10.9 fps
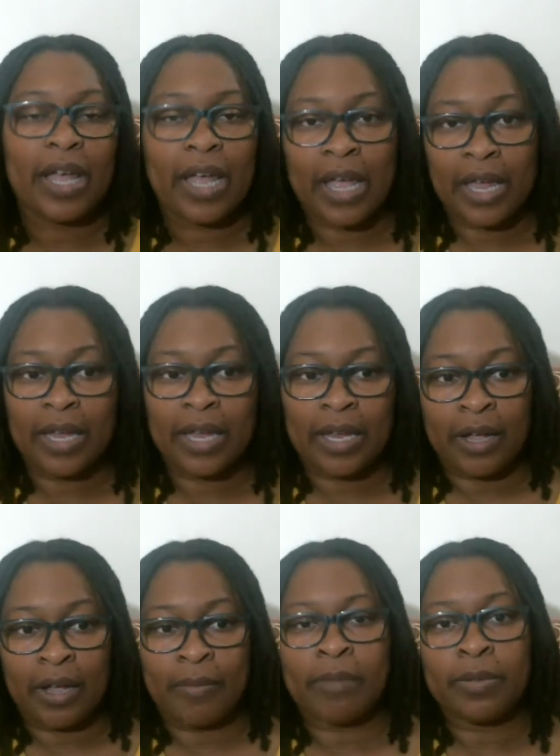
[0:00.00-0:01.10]
And
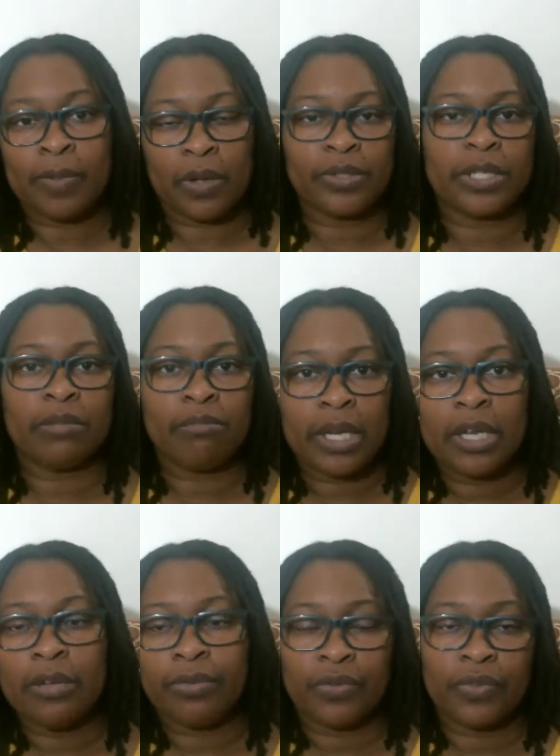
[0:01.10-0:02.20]
um, I'll be posting
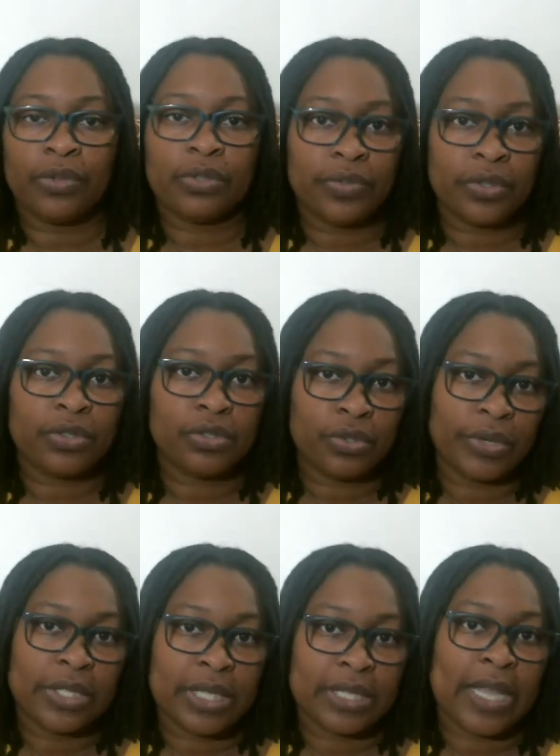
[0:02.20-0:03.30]
mini reviews for the
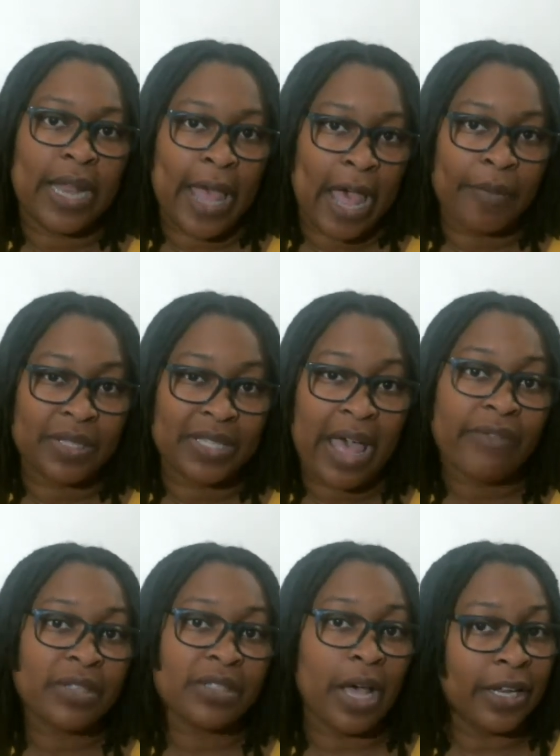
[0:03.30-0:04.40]
stories as that happens. I
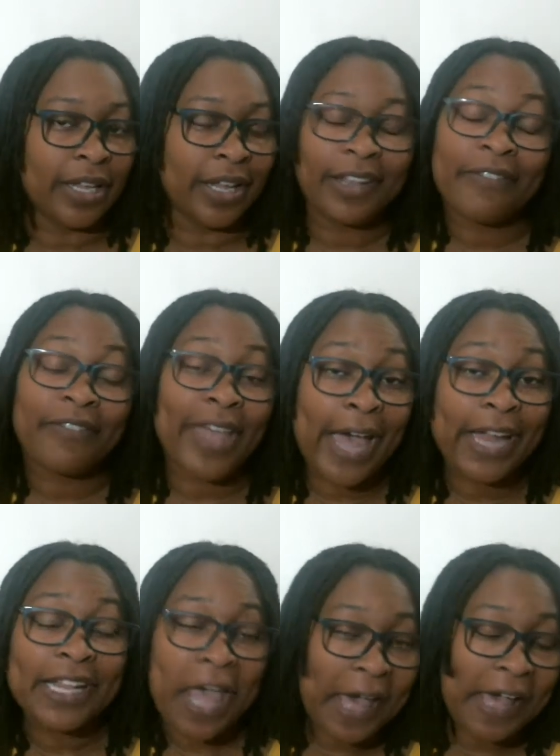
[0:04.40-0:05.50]
haven't done any of that
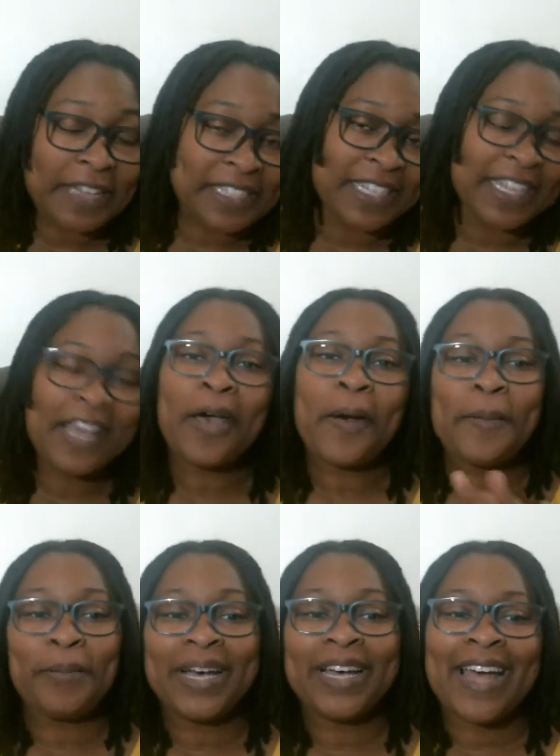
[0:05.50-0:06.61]
yet,
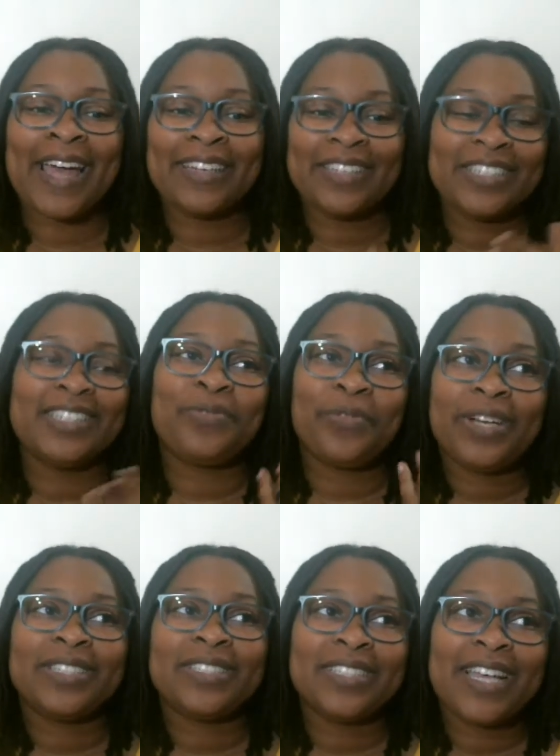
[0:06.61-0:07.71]
but I did
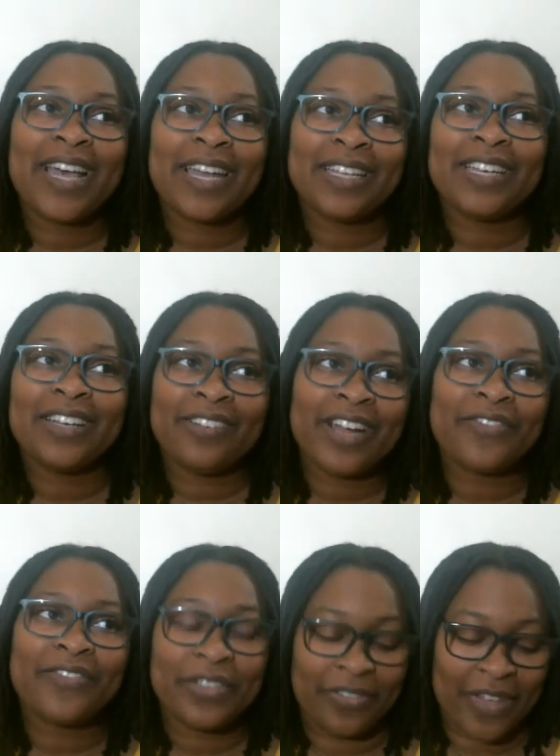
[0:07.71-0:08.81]
want to kind of get credit
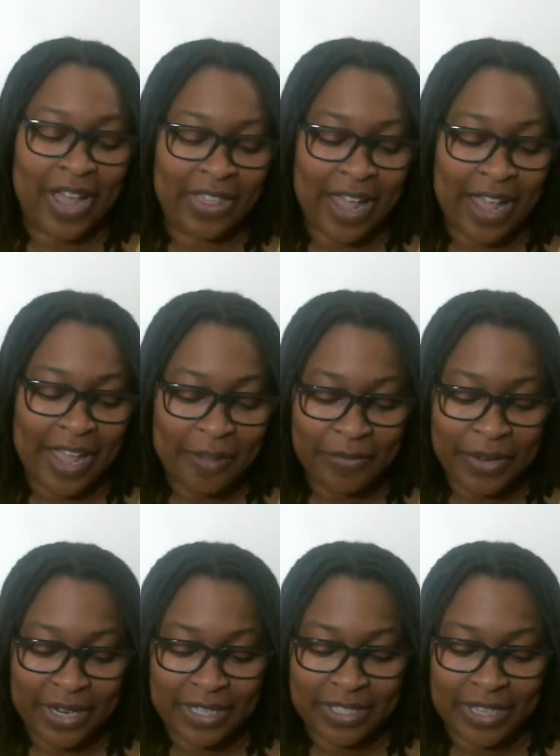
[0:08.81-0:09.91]
for the fact that I am
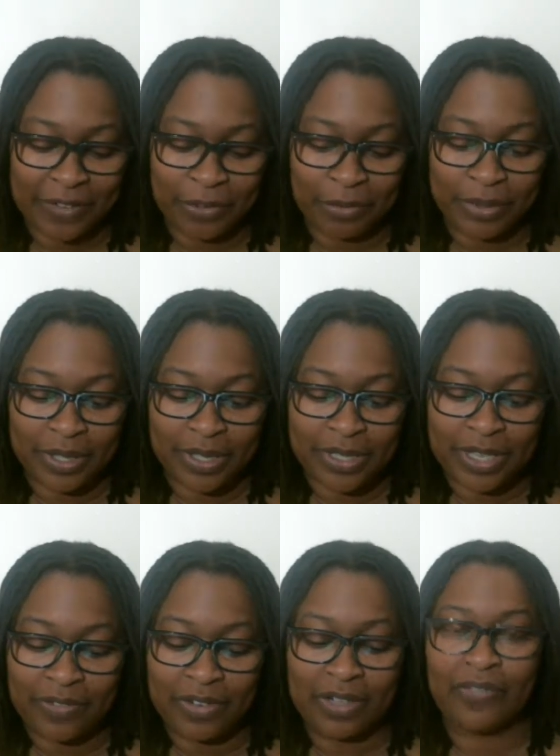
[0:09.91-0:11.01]
reading several books,
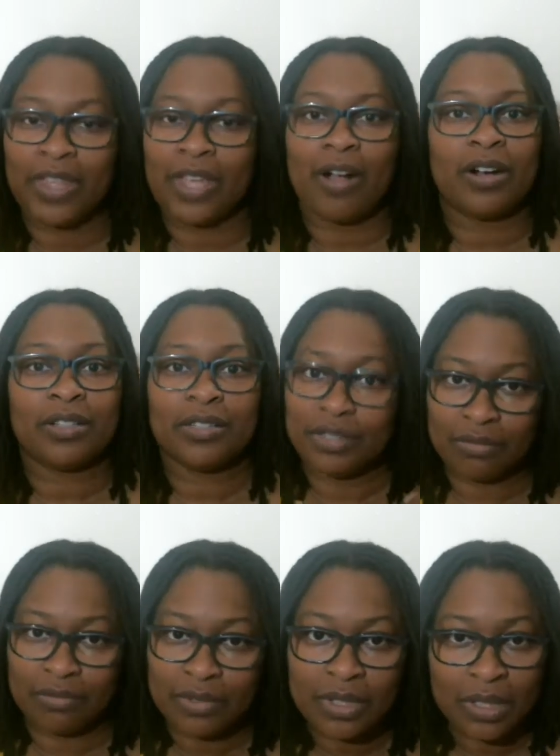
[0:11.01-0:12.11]
even if they are
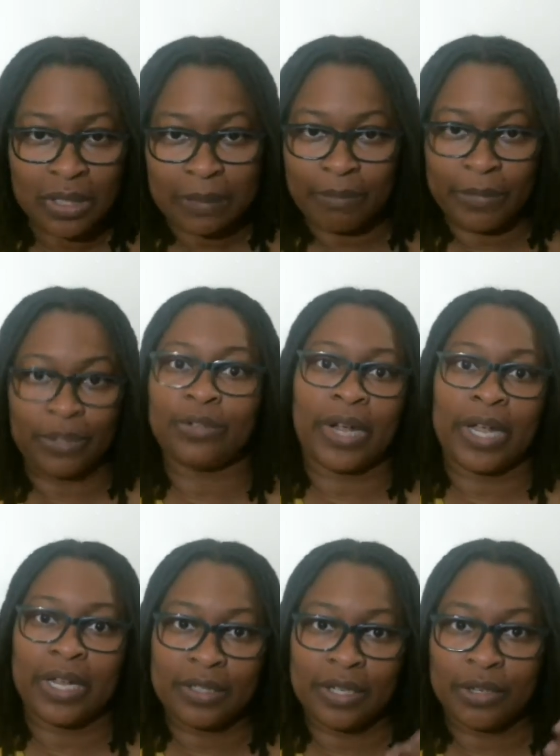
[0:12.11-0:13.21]
middle
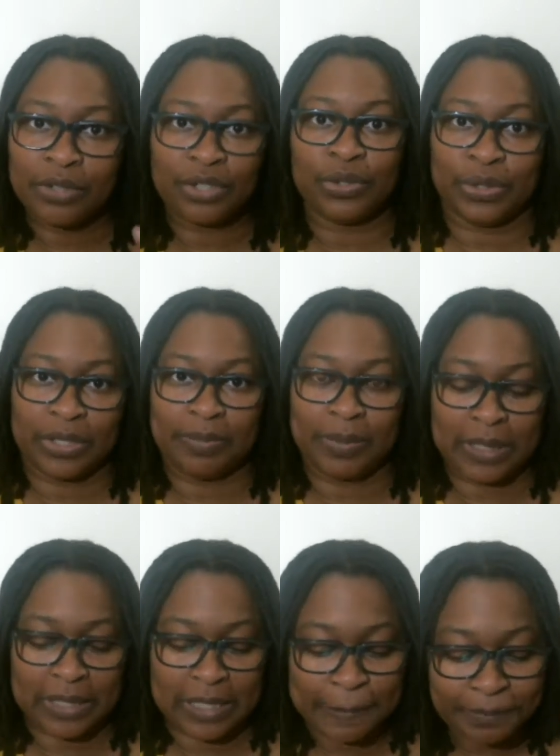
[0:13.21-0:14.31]
grade, you know, children's
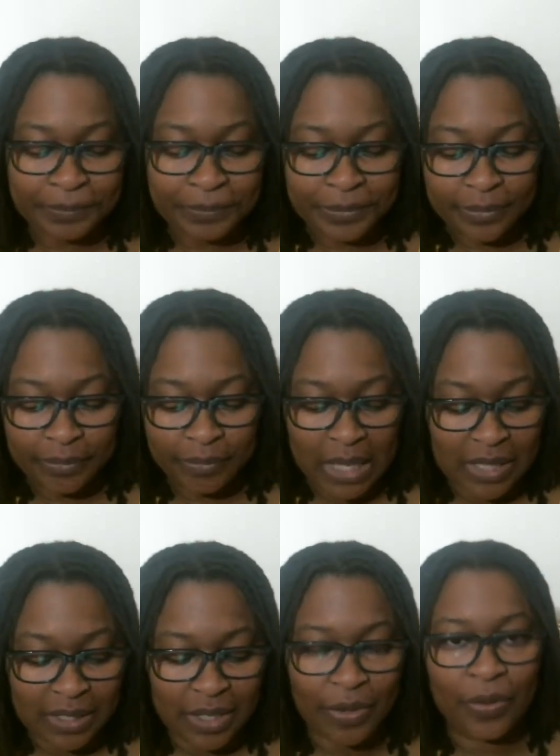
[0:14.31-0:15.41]
books.
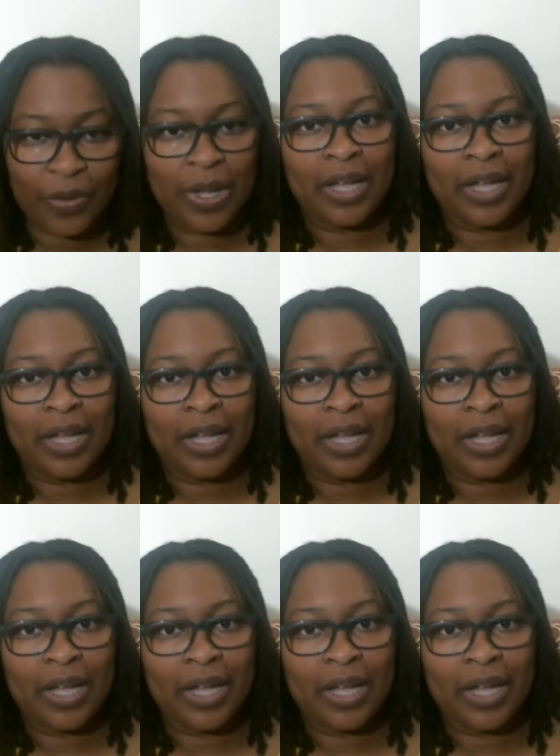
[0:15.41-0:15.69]
So